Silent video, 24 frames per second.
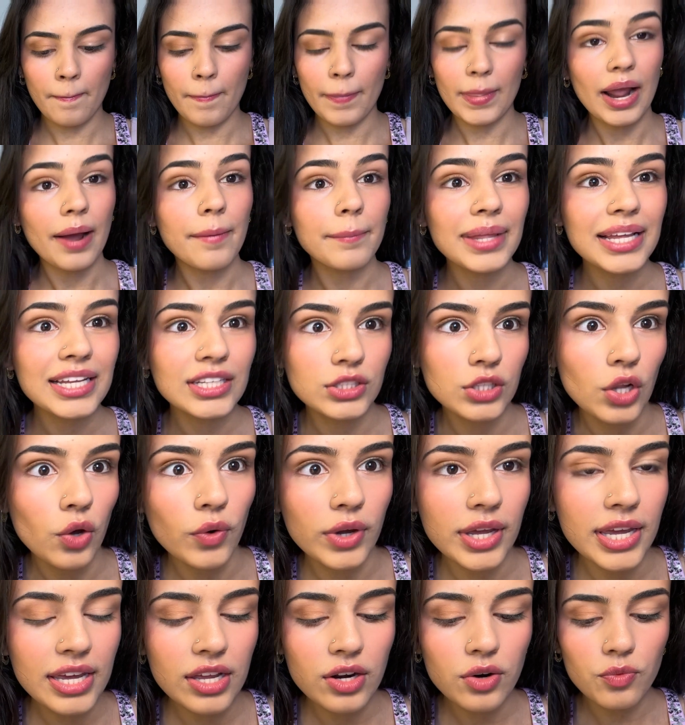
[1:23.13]
I'm like
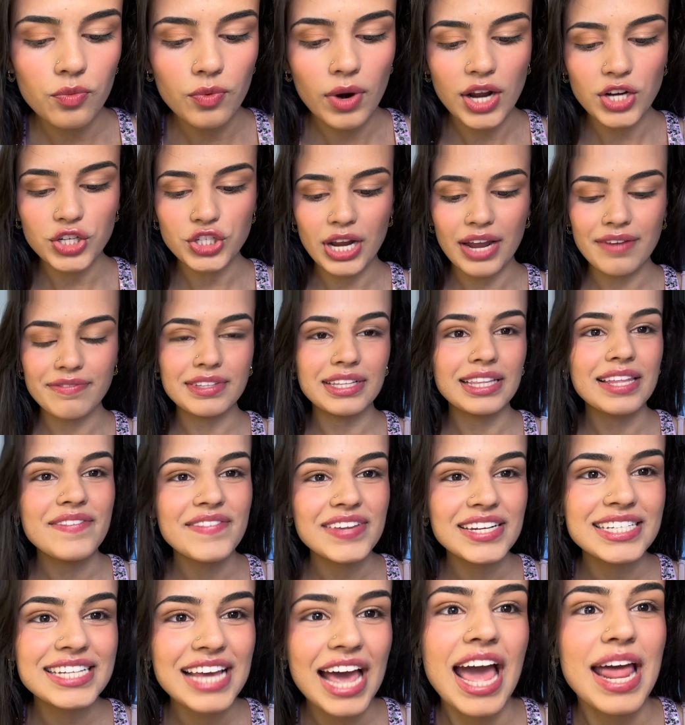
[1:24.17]
low-key in a rush. I have to leave
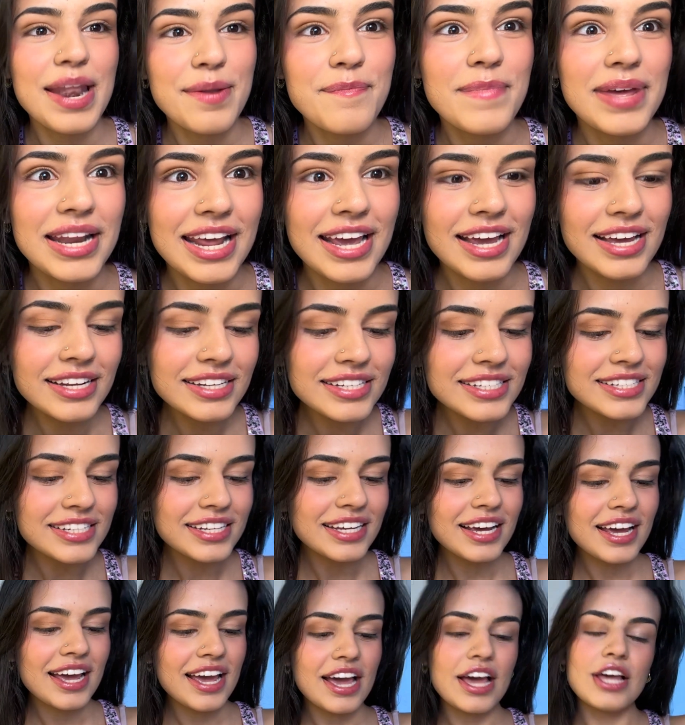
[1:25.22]
in 10 minutes,
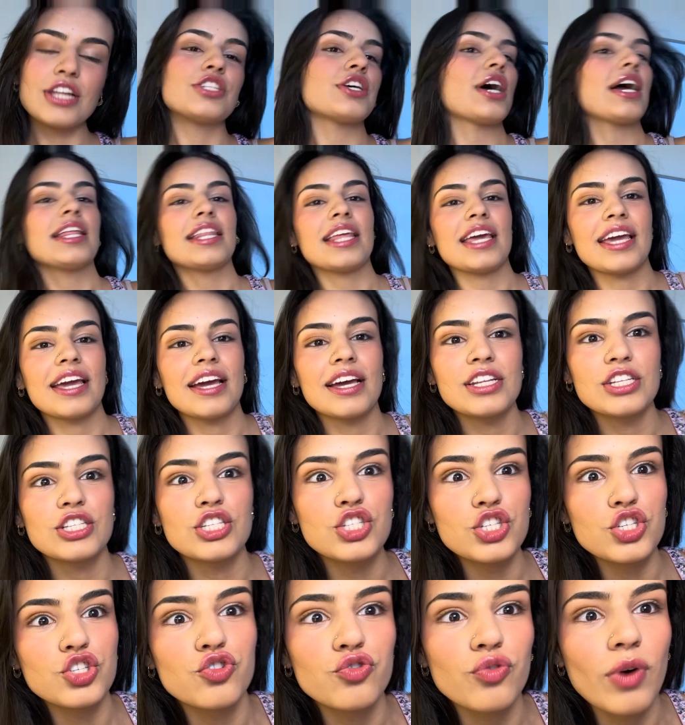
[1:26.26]
and so I
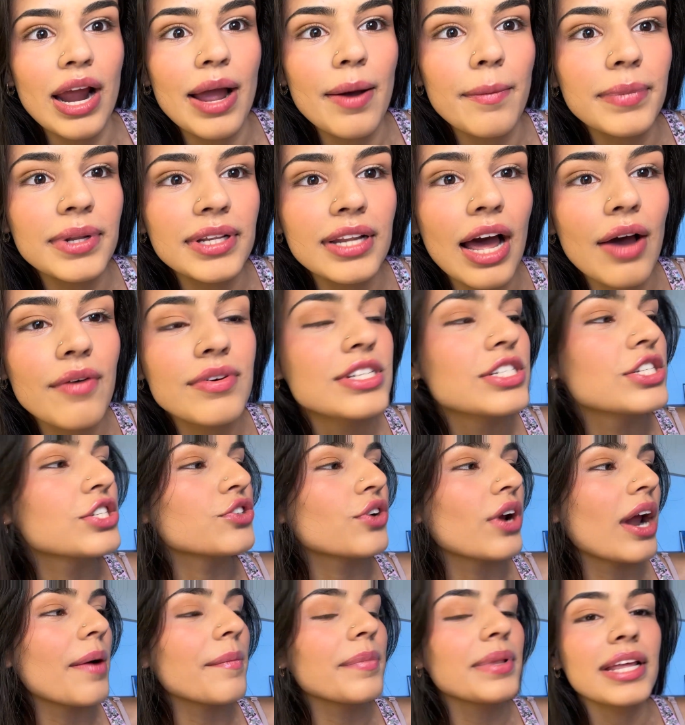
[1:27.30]
was
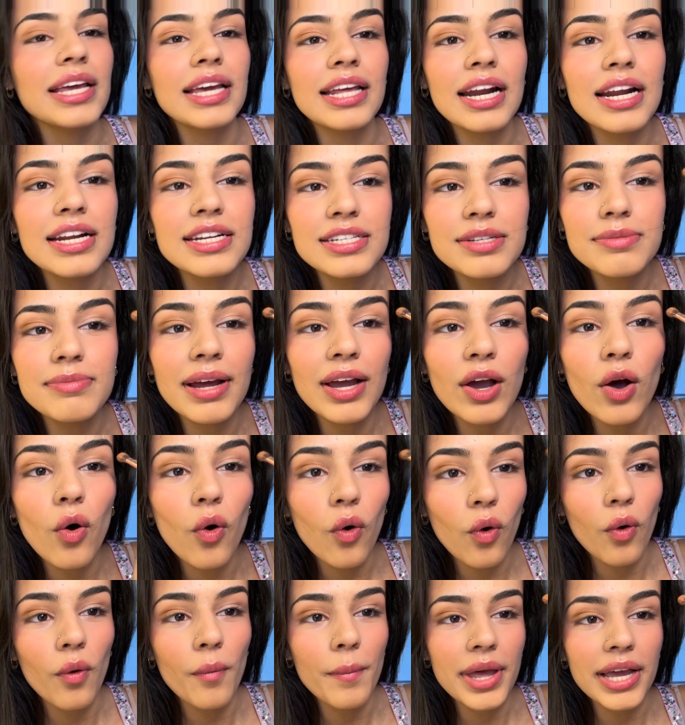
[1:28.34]
scrambling and I did my
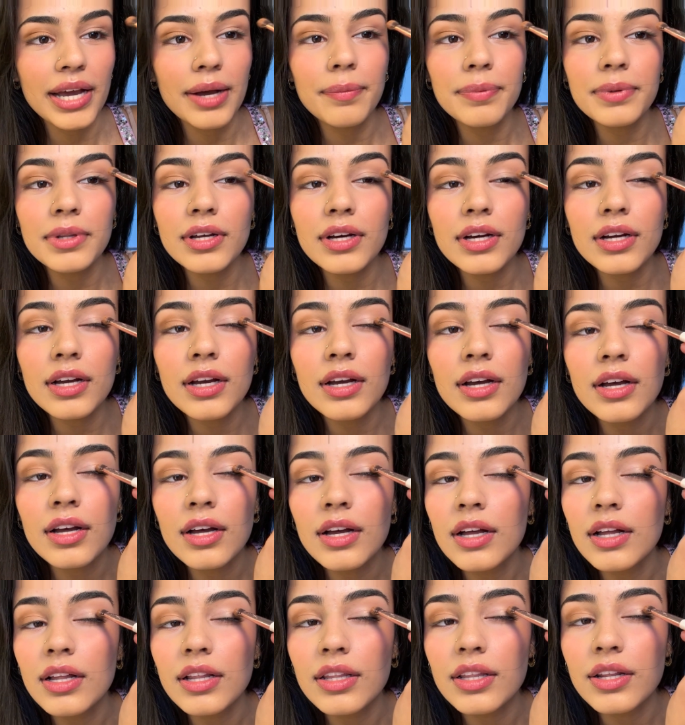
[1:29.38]
whole makeup look
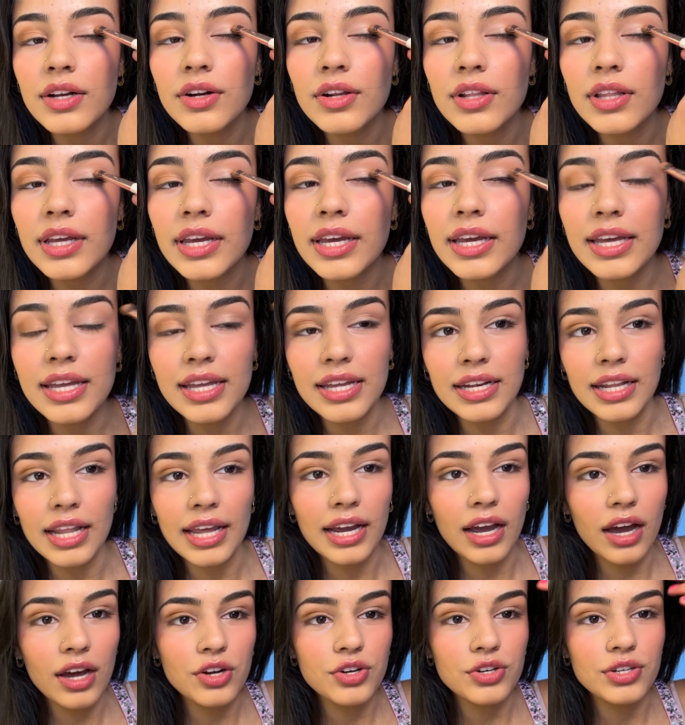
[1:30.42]
literally in
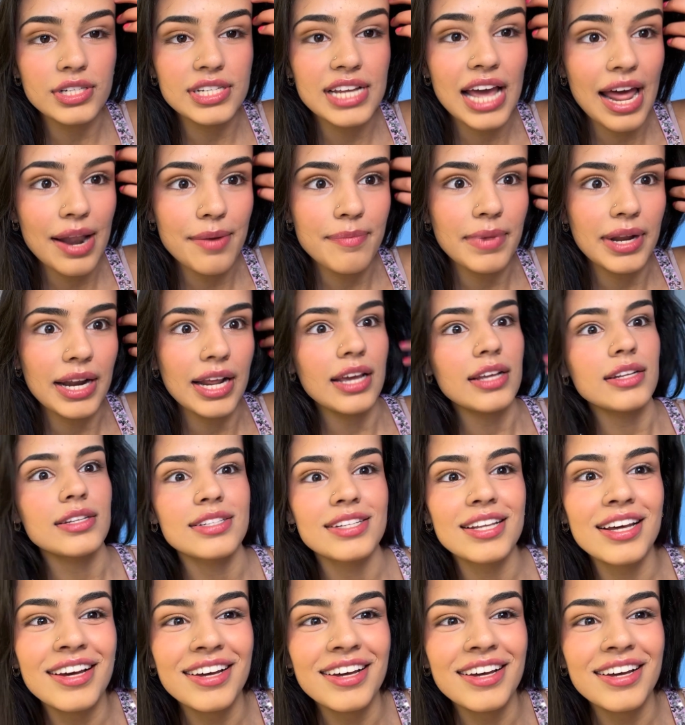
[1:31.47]
like under 10 minutes.